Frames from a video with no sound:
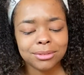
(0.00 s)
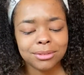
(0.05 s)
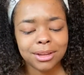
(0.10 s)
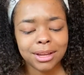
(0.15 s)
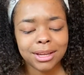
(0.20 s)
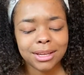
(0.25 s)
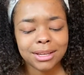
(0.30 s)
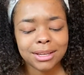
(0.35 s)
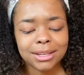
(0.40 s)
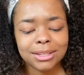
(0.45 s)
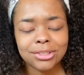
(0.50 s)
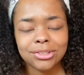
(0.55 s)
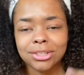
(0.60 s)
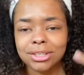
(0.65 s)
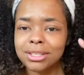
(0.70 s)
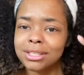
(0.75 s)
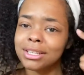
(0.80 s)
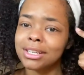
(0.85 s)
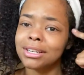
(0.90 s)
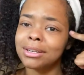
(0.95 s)
Like, it's
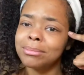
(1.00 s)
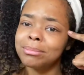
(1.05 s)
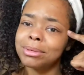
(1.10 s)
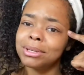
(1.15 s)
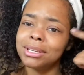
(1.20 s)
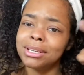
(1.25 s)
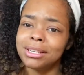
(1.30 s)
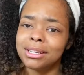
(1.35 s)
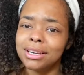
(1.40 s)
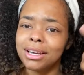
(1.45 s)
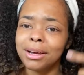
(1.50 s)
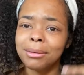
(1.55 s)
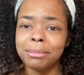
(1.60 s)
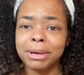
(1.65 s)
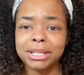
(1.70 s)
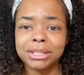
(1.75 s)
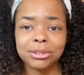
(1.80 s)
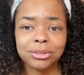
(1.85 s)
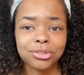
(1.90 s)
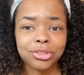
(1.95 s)
just gonna be a
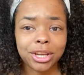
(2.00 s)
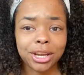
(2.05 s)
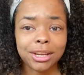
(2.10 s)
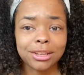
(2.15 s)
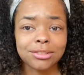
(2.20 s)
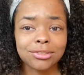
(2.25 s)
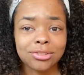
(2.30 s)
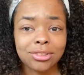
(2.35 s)
mental change.